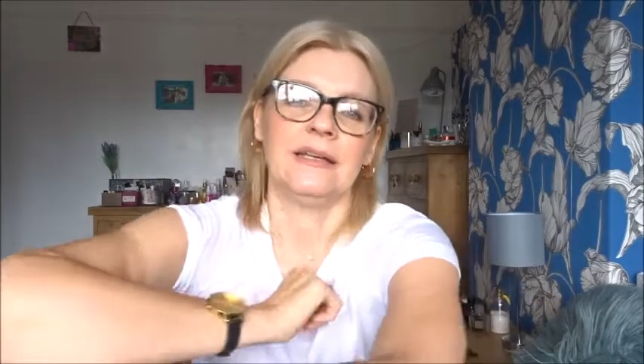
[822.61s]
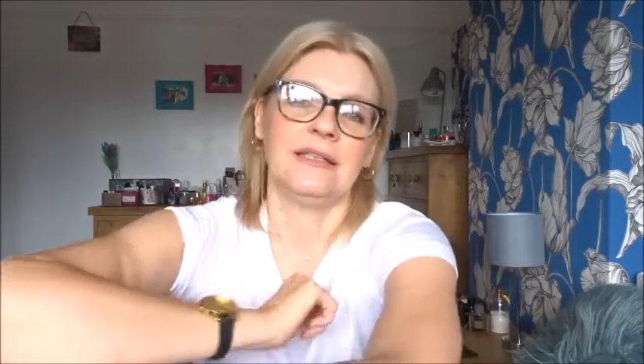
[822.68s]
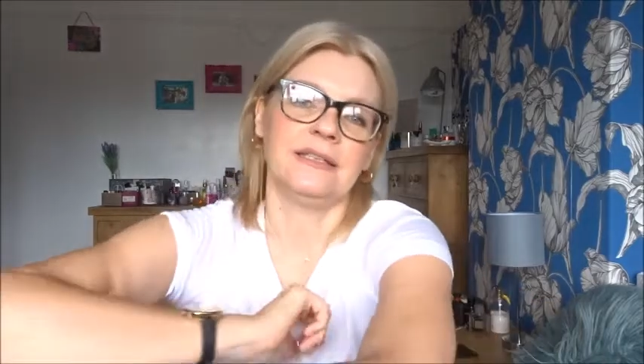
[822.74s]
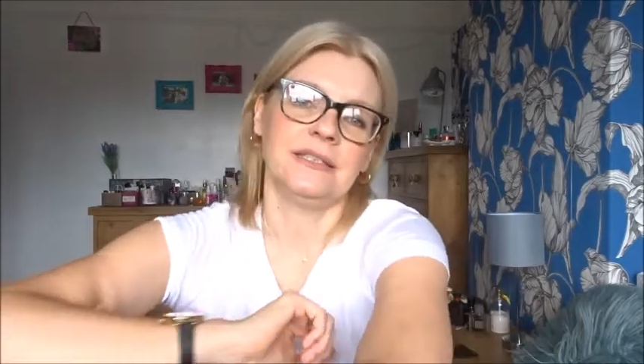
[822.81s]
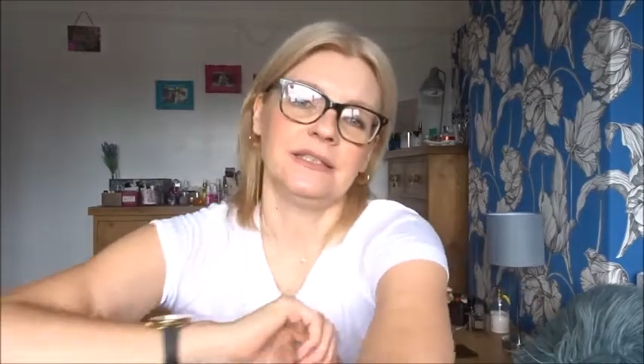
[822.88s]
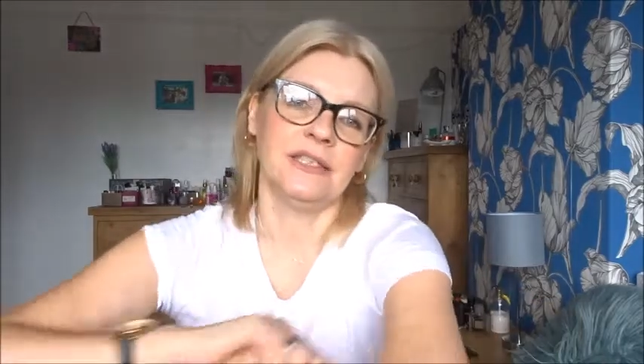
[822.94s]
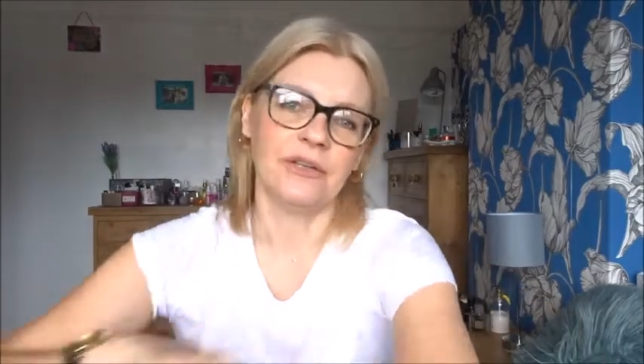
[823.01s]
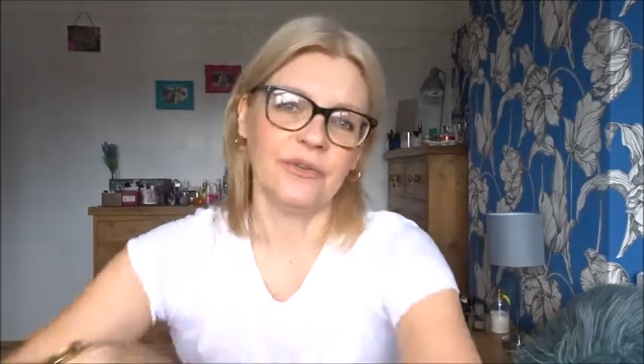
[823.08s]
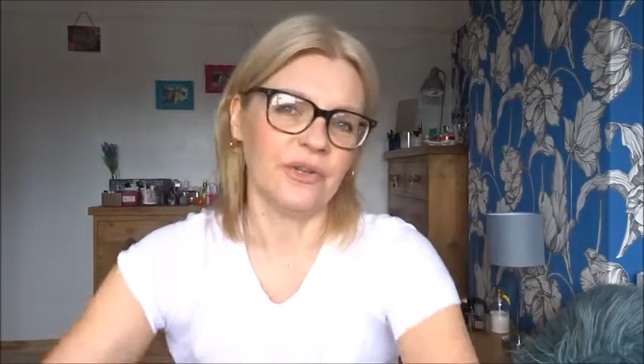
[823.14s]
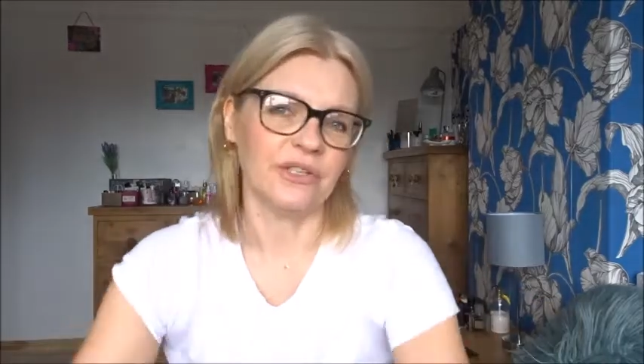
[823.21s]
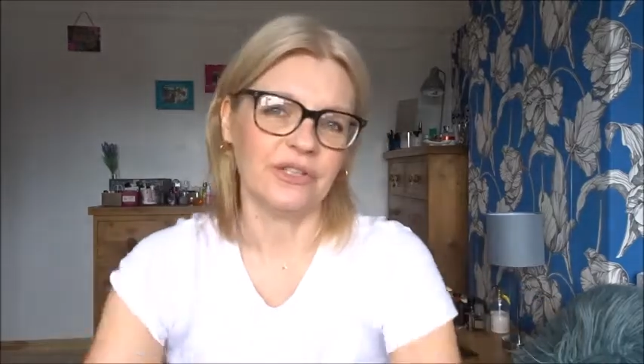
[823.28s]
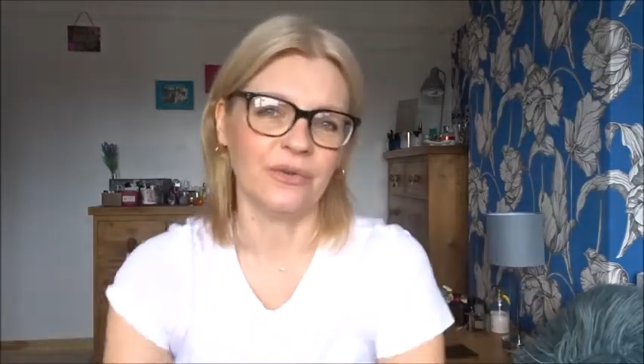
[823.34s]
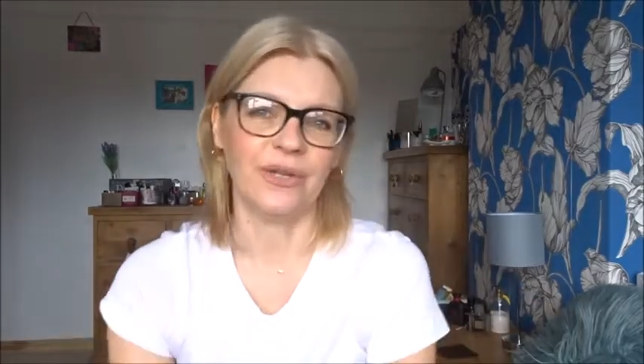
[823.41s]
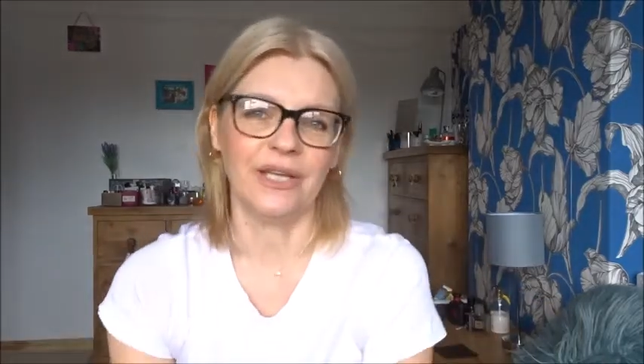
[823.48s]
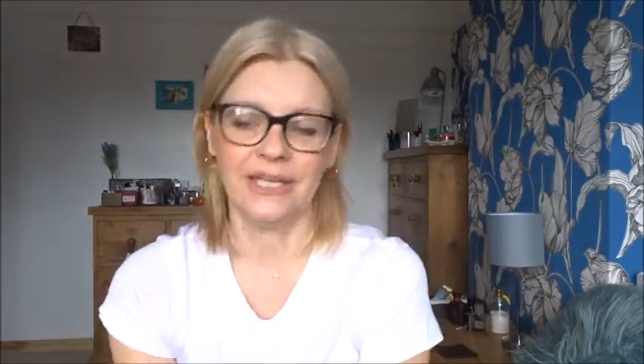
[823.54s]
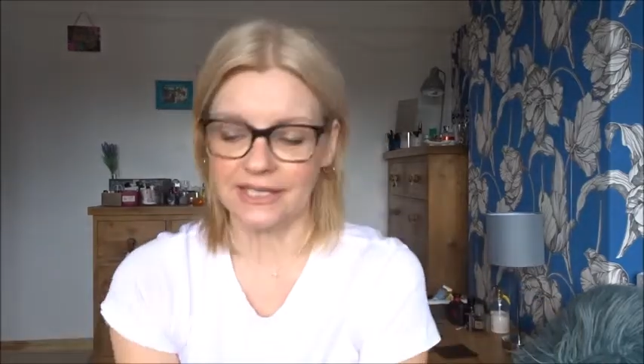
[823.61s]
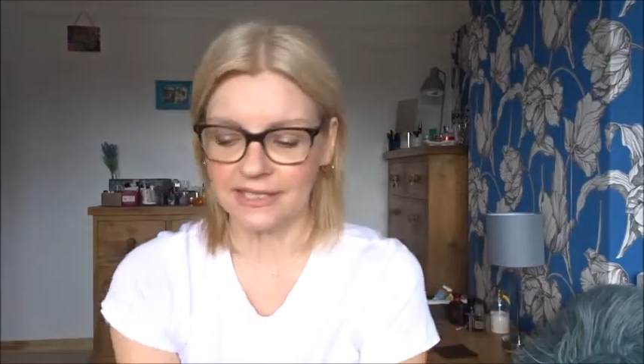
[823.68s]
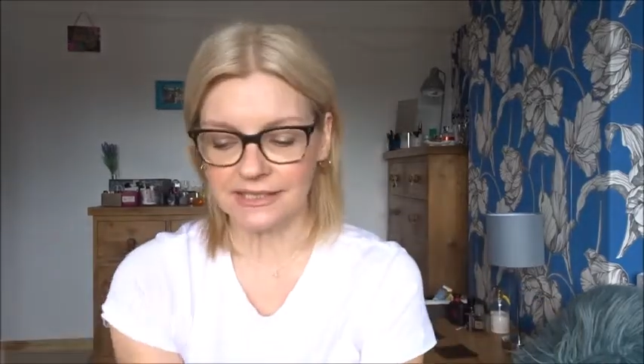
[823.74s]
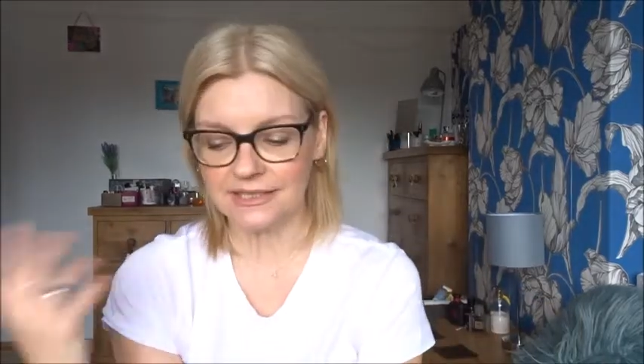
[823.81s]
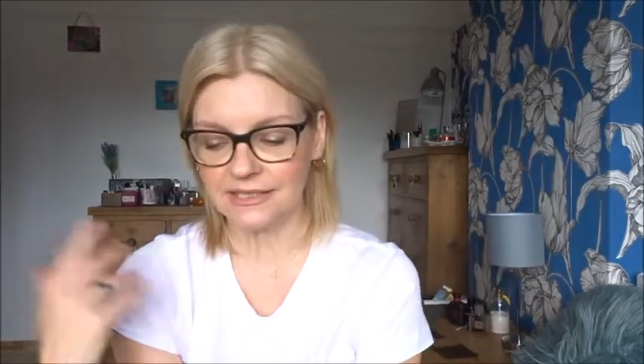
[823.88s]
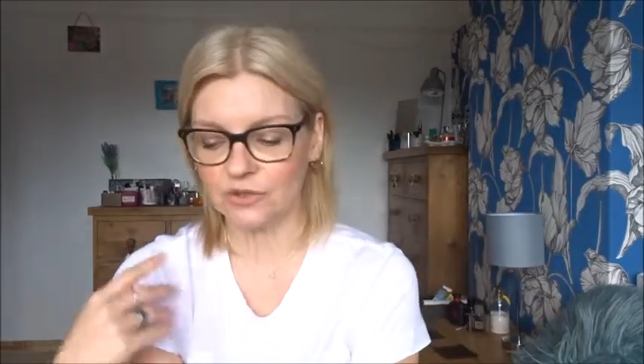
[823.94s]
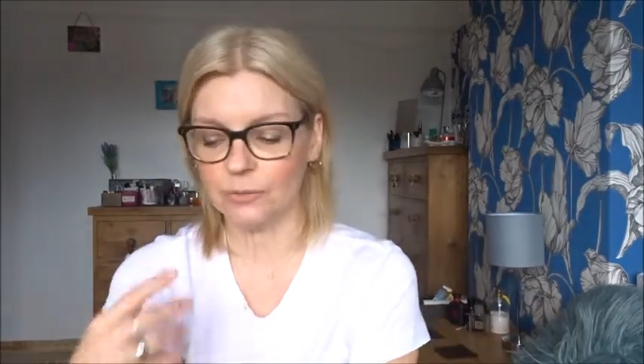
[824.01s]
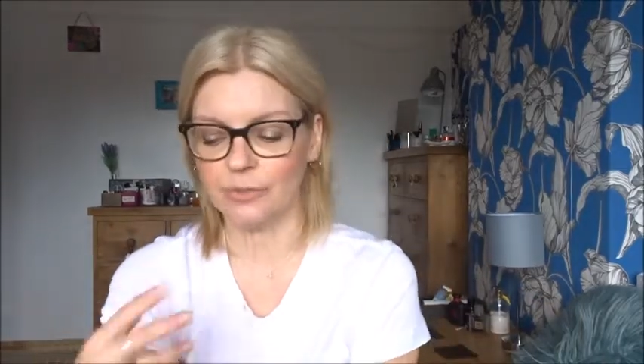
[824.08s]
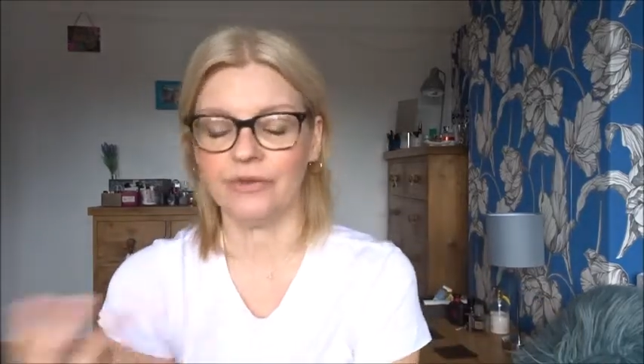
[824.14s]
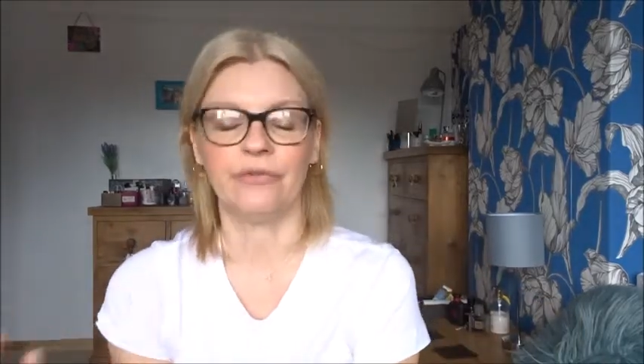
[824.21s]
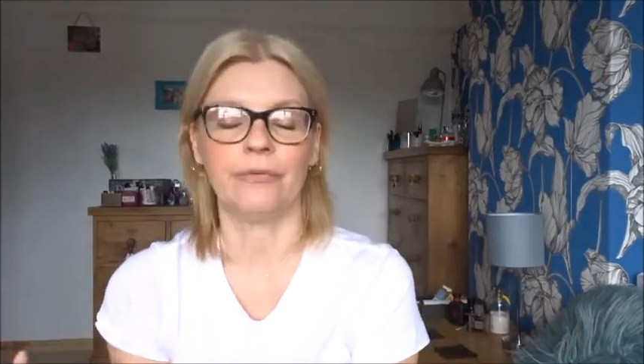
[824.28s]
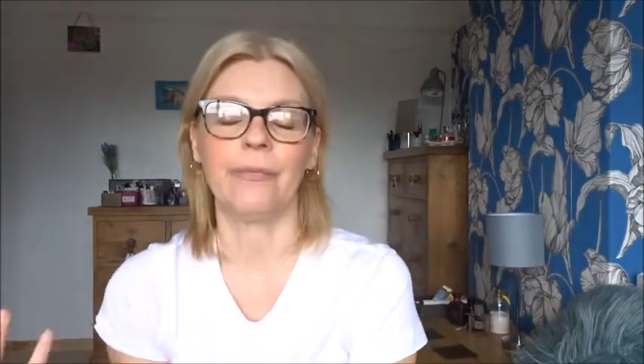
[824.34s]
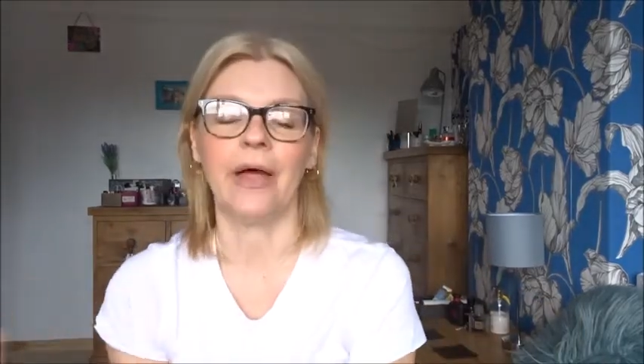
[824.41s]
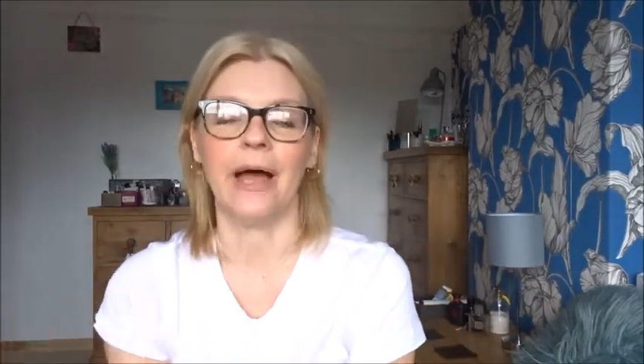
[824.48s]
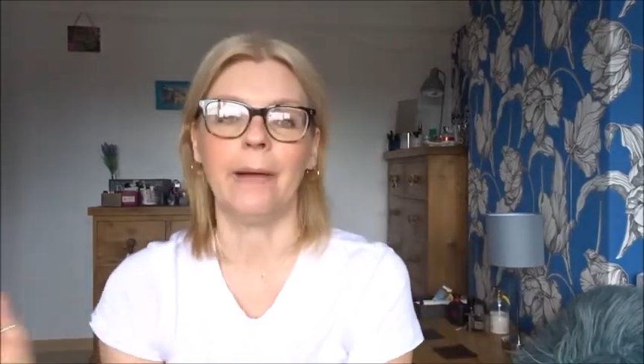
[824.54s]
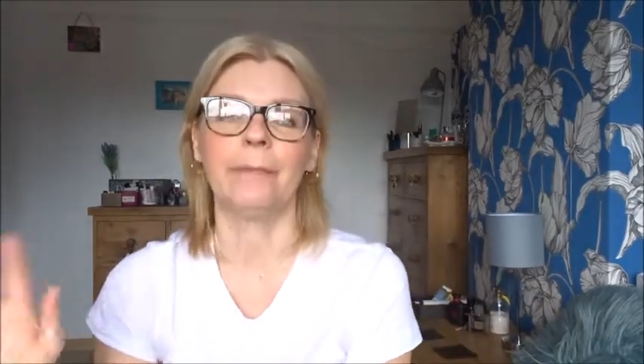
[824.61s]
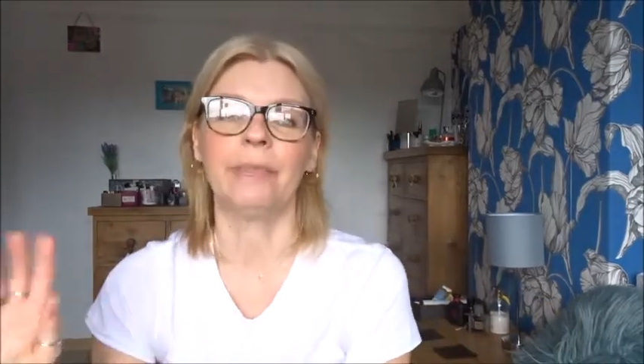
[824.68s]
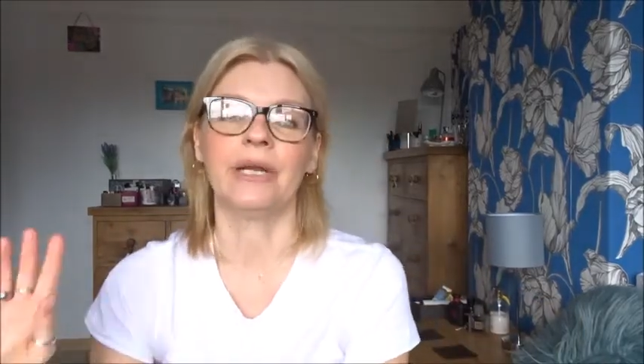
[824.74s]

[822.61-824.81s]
I don't know, I don't think it can still be from that,